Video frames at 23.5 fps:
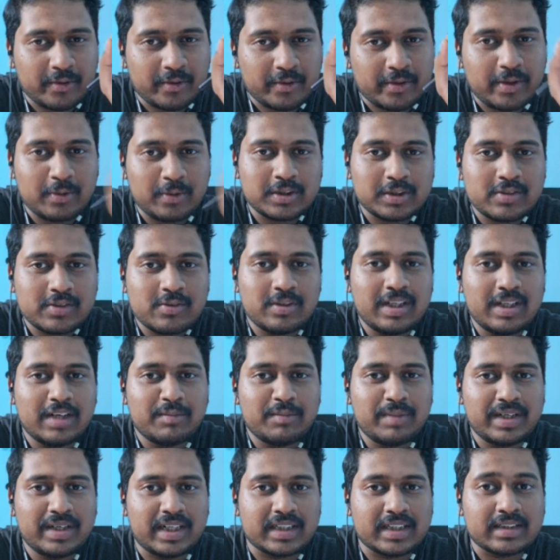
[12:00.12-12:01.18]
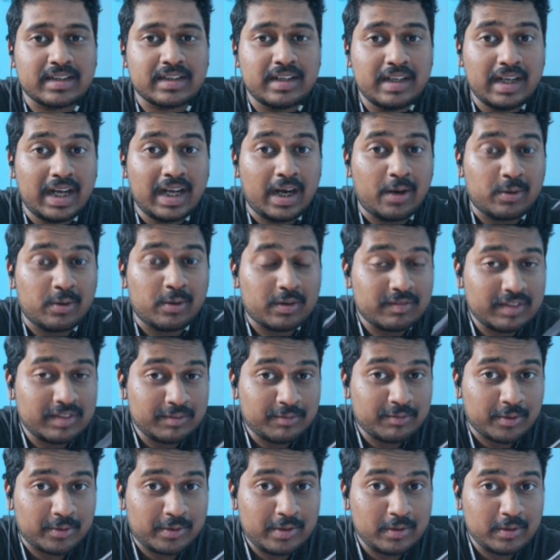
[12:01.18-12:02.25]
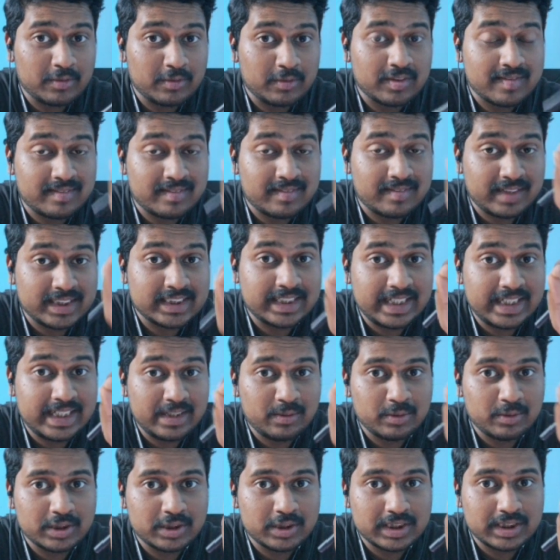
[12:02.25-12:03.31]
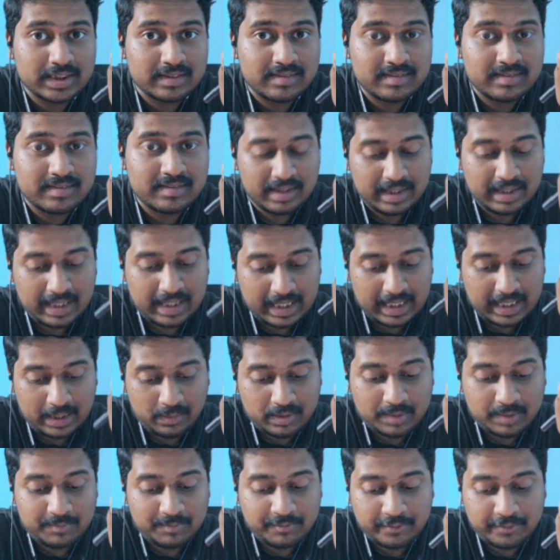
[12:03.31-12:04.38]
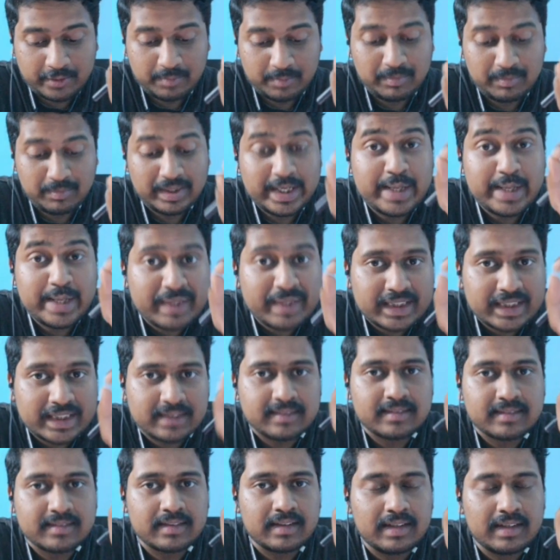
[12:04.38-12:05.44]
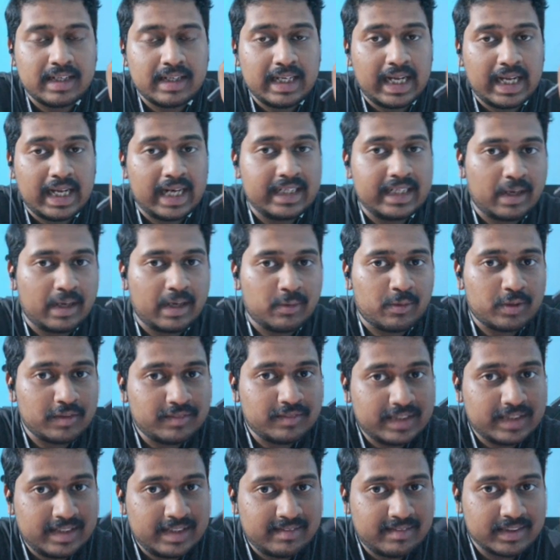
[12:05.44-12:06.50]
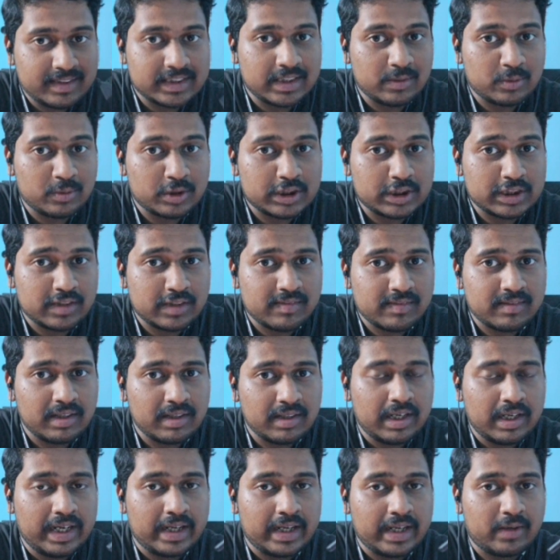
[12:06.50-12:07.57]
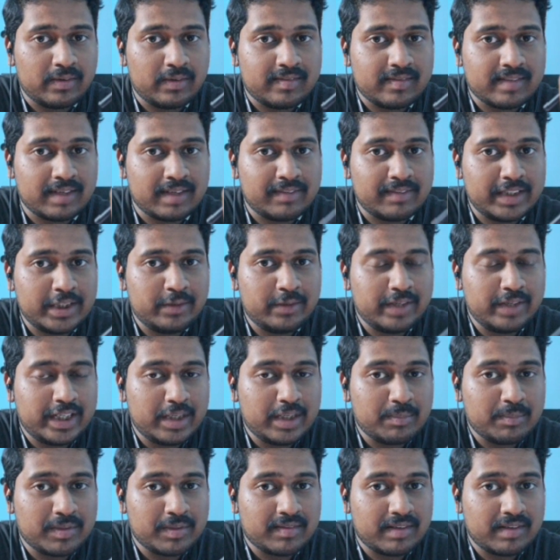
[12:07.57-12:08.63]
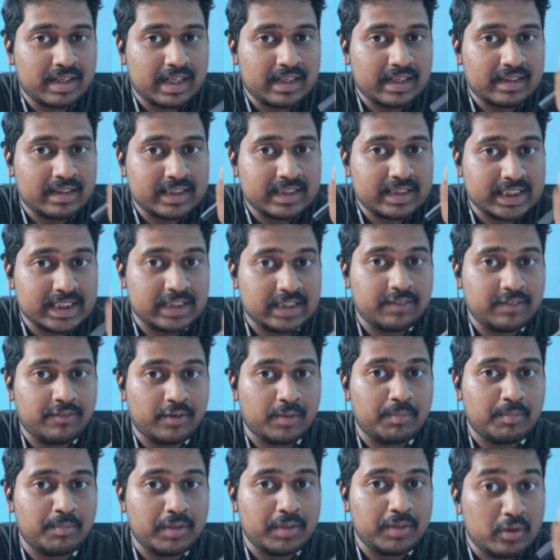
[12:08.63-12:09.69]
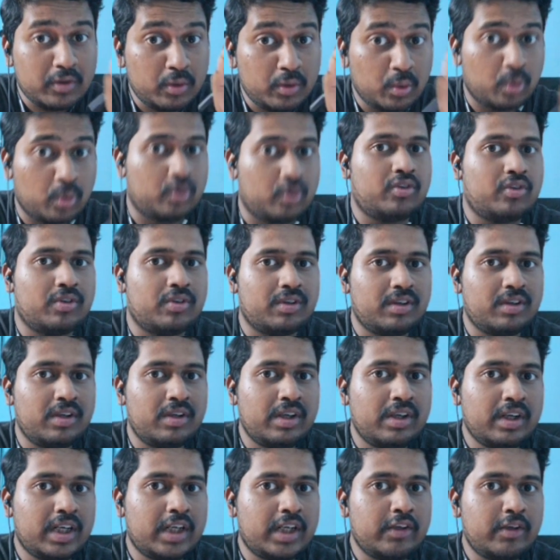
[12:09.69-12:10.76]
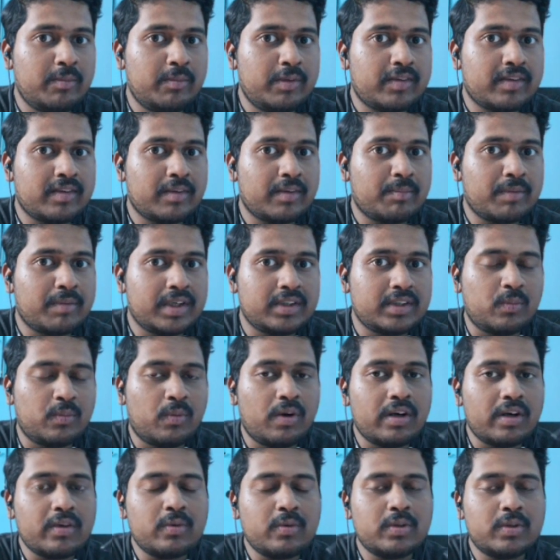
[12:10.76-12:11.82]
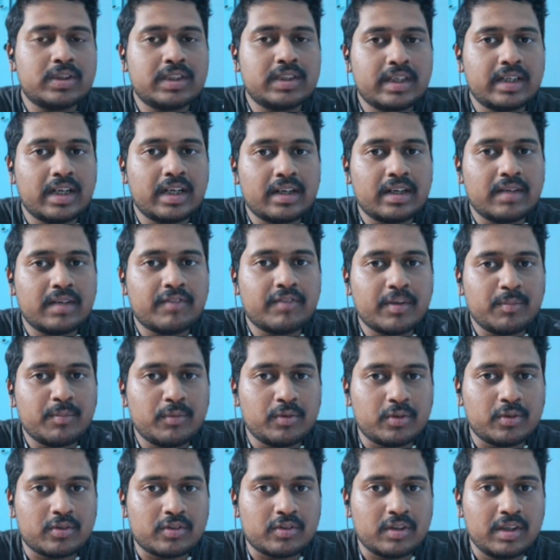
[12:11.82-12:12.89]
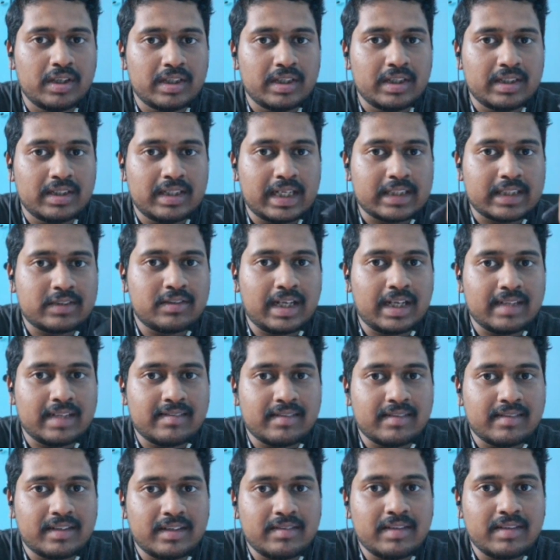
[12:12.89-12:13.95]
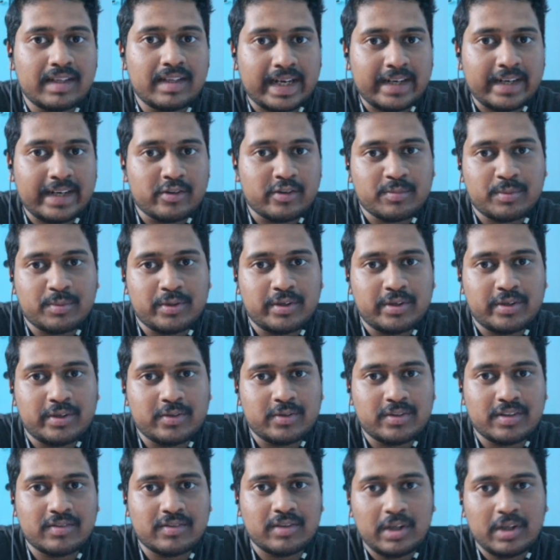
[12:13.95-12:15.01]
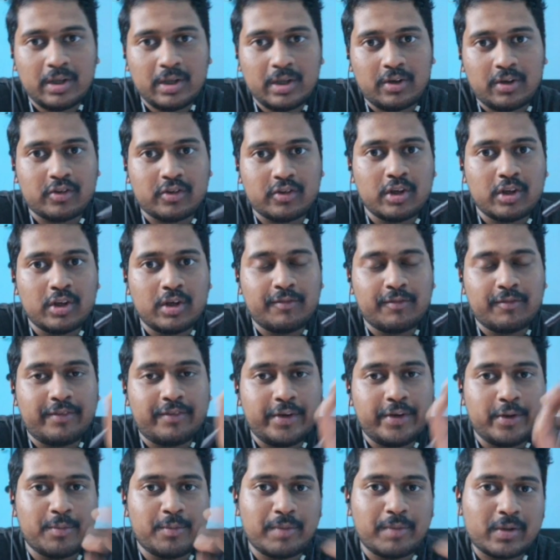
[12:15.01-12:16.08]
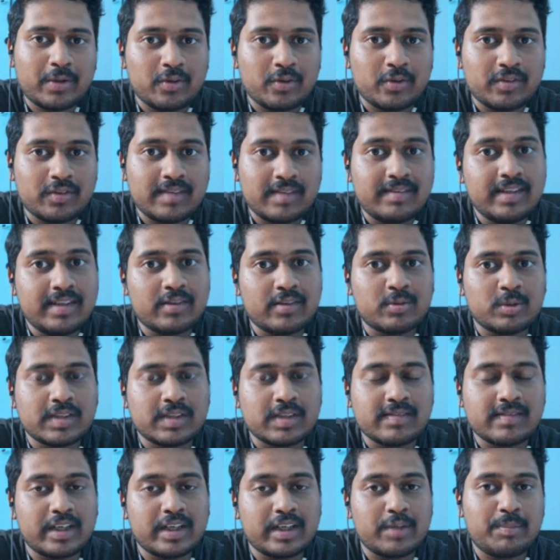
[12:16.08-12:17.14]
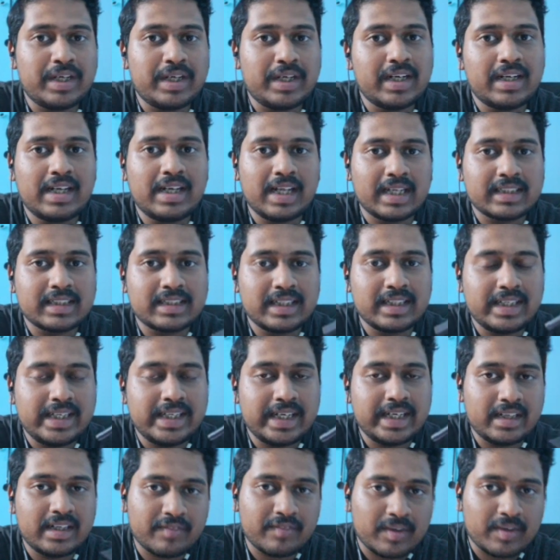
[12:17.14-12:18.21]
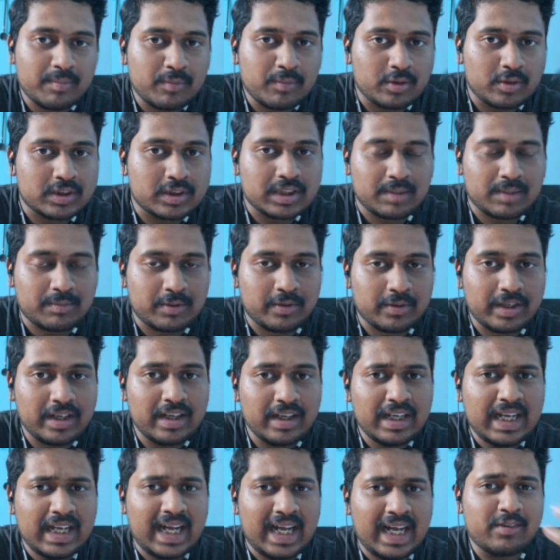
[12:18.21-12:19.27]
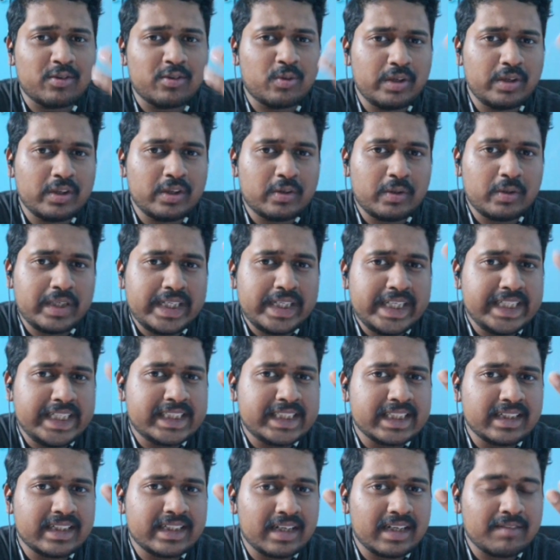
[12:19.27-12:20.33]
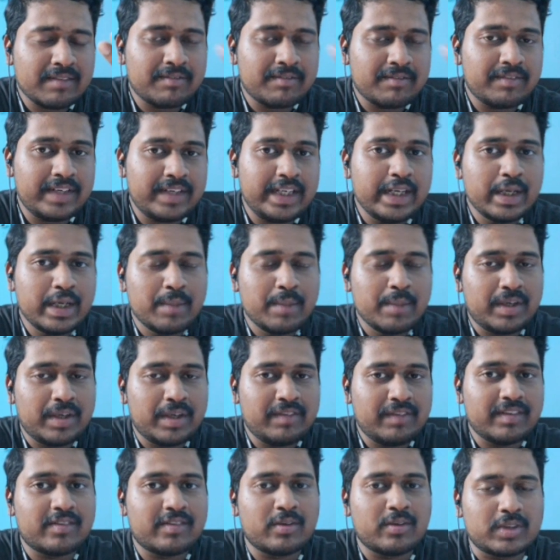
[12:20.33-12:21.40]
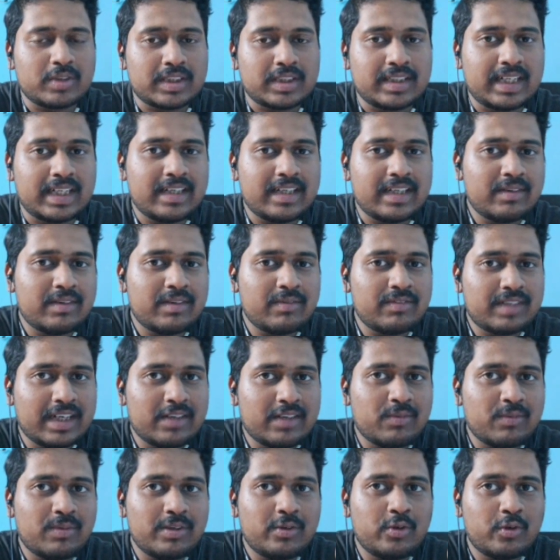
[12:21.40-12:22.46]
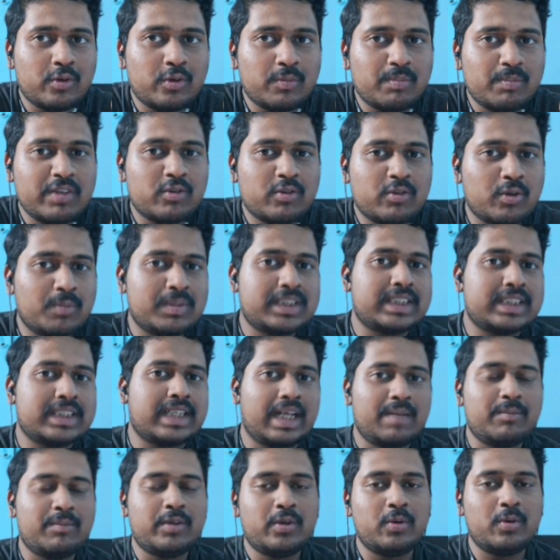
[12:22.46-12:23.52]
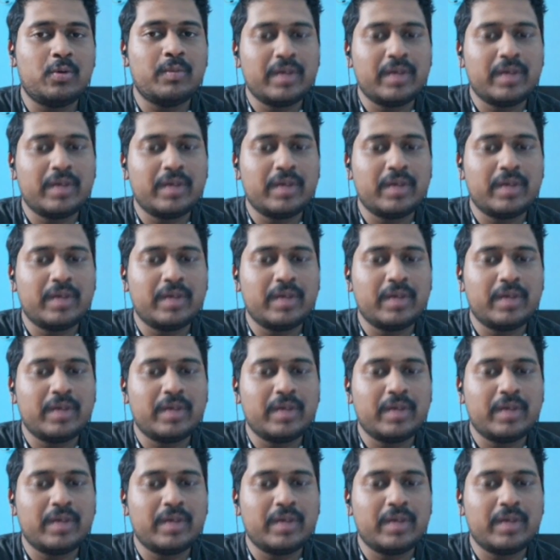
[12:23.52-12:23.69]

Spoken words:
questions only have been asked. Out of that 40, also 16 questions have come from images. And out of these 16 questions, around 70 to 80% are just from nose. Now you'll be surprised. What question can come from nose? The actual answer is rhinosporidosis or pheomycosis. These questions are repeatedly asked in ENT from nose chapter. Okay, I was going through each and every previous year question. That's what took me so much time to